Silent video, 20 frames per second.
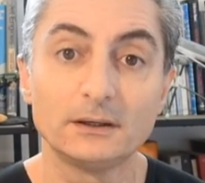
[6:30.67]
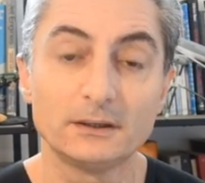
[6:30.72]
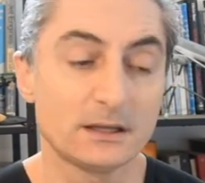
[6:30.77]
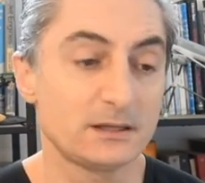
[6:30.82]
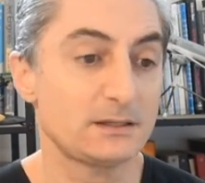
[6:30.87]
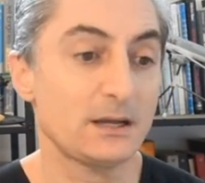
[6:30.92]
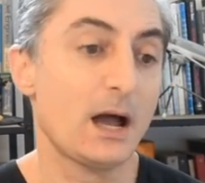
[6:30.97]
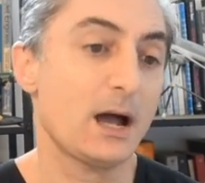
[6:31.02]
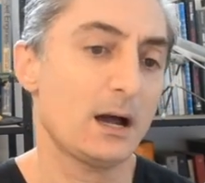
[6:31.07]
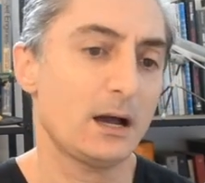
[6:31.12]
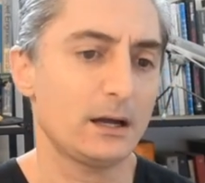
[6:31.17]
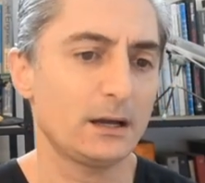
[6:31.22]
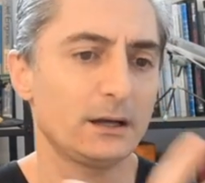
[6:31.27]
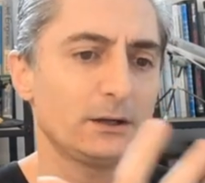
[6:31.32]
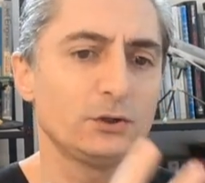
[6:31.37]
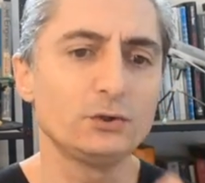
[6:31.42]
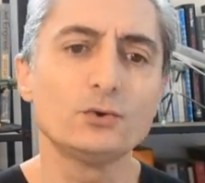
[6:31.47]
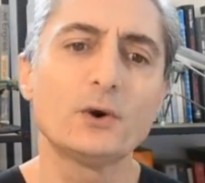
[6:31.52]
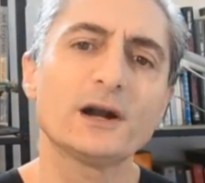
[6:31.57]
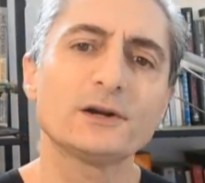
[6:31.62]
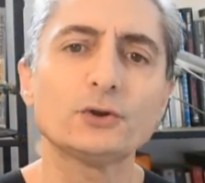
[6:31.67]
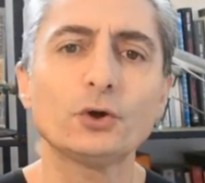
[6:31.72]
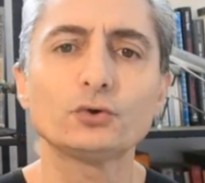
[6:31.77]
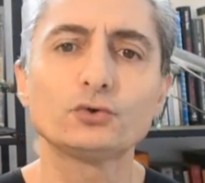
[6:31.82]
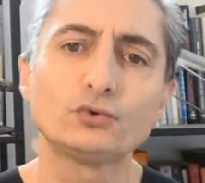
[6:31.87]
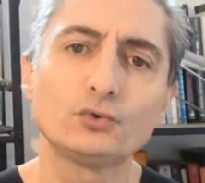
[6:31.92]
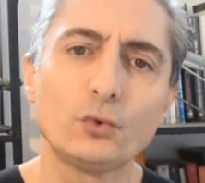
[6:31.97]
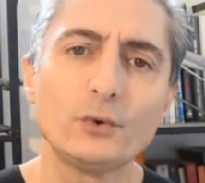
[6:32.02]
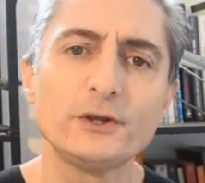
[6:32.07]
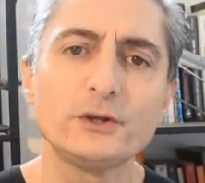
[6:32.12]
They said, you are
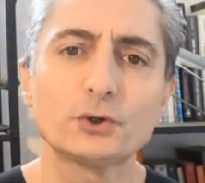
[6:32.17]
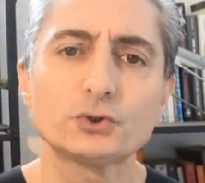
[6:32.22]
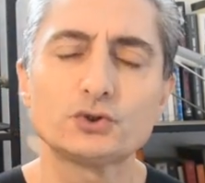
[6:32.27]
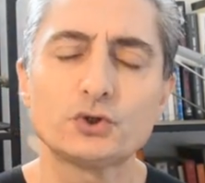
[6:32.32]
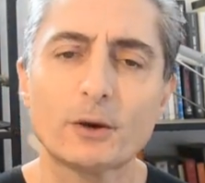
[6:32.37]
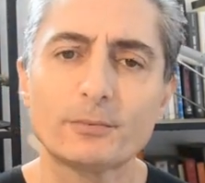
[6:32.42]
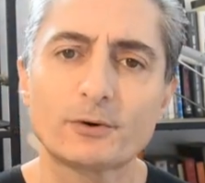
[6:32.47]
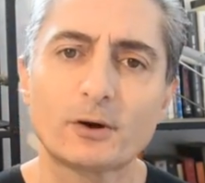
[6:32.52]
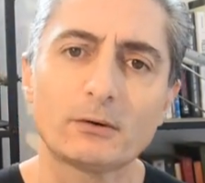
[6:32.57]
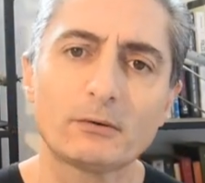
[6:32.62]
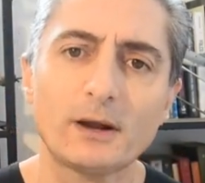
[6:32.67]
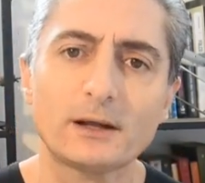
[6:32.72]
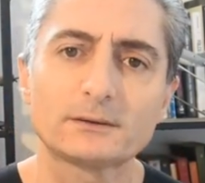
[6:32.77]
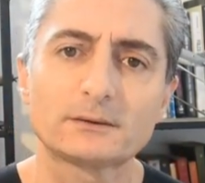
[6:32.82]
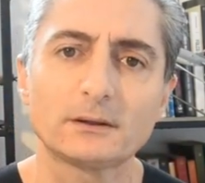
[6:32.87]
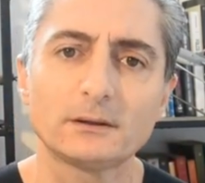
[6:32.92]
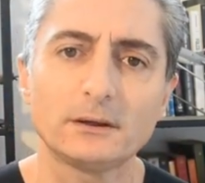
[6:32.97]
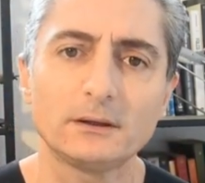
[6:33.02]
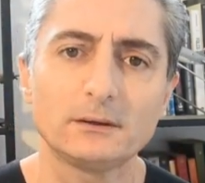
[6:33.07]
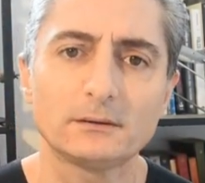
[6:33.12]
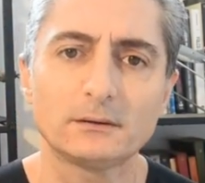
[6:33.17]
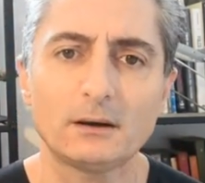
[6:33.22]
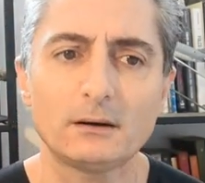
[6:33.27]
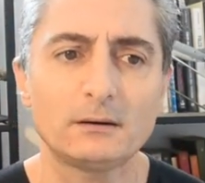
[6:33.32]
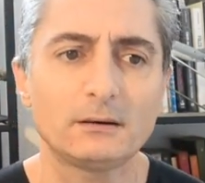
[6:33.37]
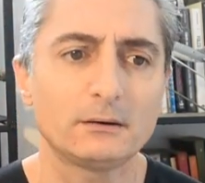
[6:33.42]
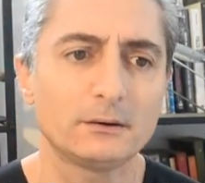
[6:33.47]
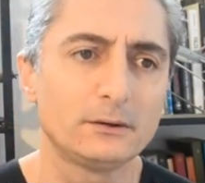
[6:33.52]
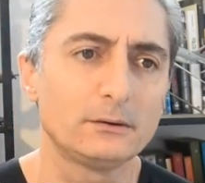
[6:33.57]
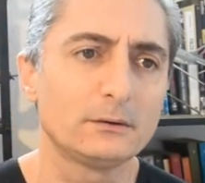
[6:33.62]
not doing your job correctly. You
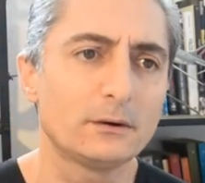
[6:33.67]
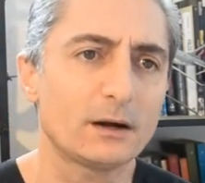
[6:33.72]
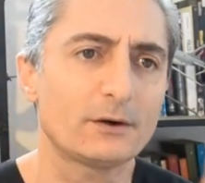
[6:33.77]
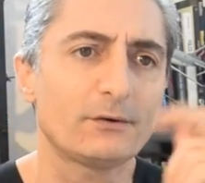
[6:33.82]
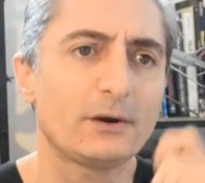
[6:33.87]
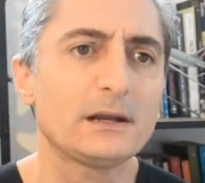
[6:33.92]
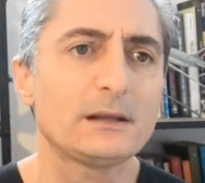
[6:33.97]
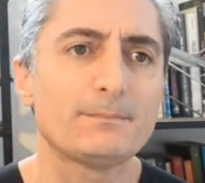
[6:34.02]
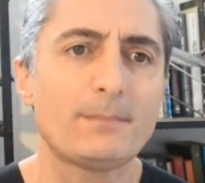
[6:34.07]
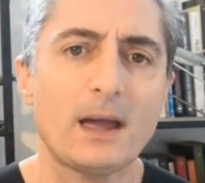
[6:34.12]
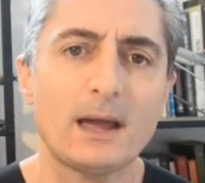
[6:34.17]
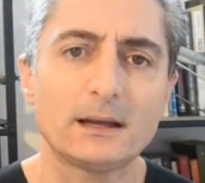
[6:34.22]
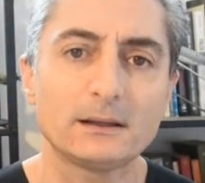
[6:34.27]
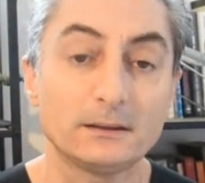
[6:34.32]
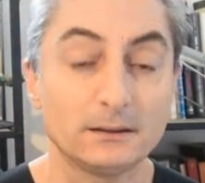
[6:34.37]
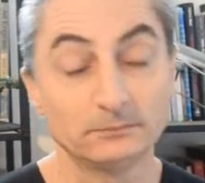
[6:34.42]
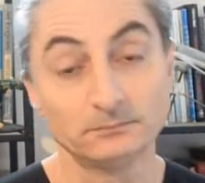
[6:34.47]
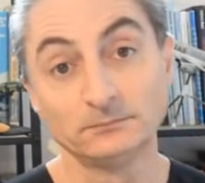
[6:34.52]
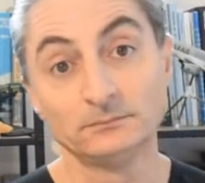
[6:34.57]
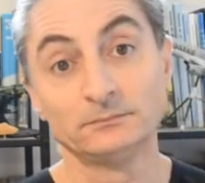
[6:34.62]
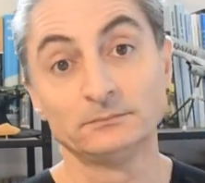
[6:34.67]
know, you are really bad.